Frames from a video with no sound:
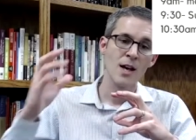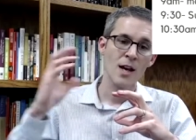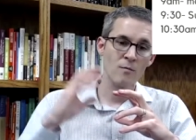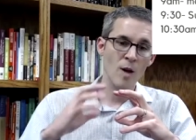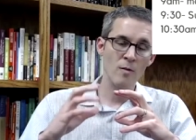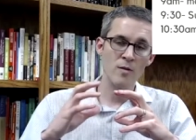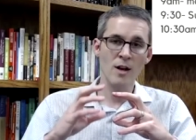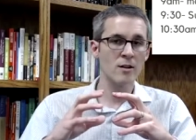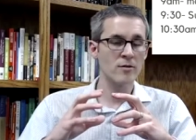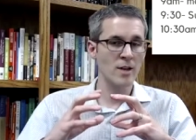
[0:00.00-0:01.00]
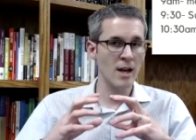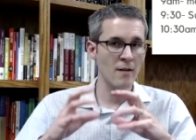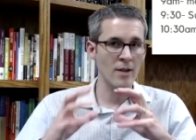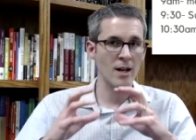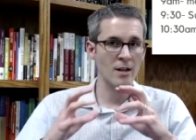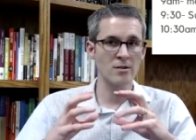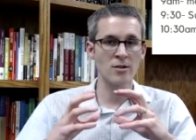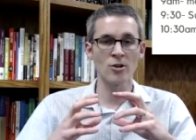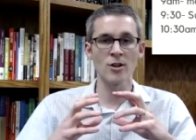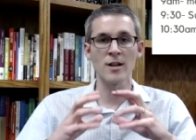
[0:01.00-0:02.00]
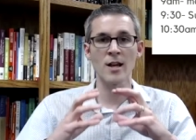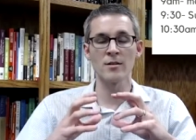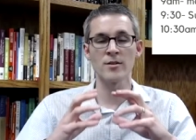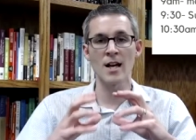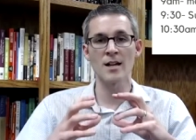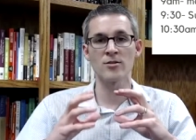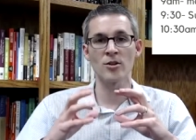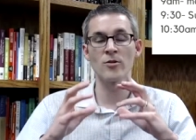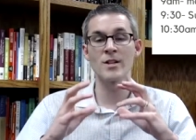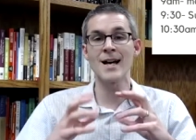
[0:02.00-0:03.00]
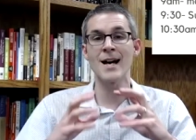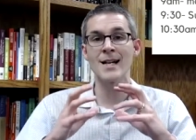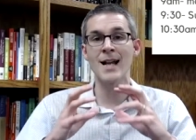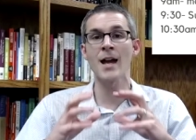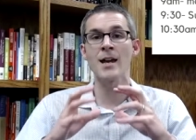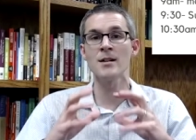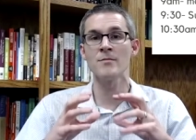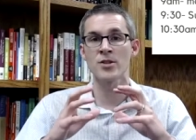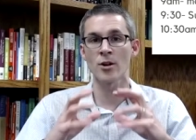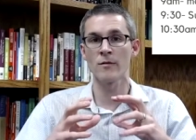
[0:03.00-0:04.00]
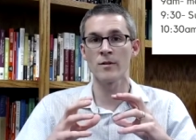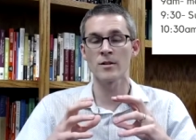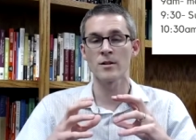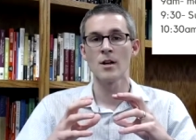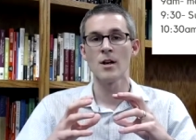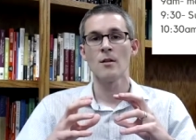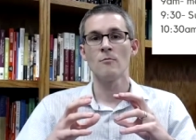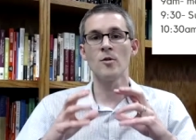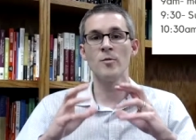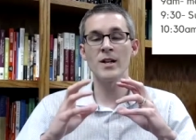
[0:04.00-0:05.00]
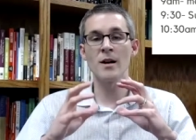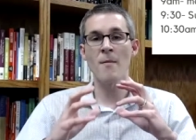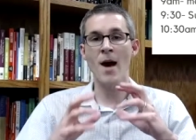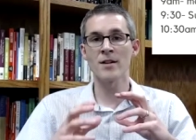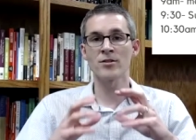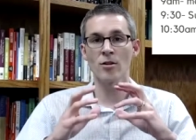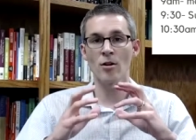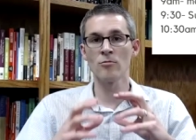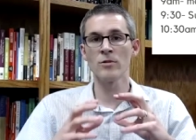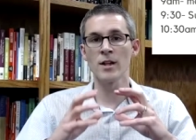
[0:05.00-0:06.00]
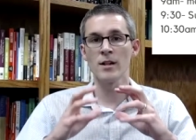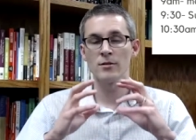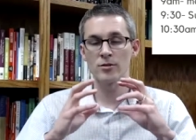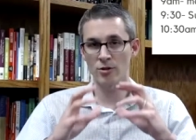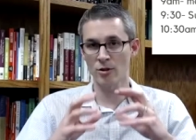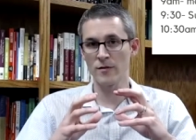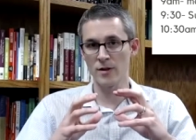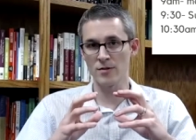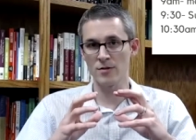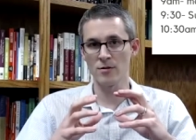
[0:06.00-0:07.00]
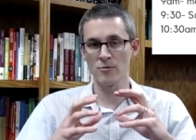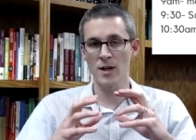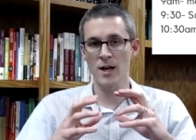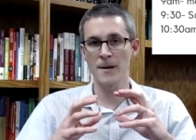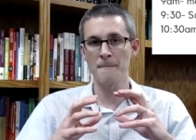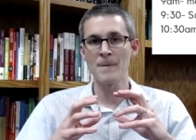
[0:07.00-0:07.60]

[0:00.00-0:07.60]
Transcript: and maybe they they have that concern, and they that so the 9 a.m. service will be a mask only service. Okay.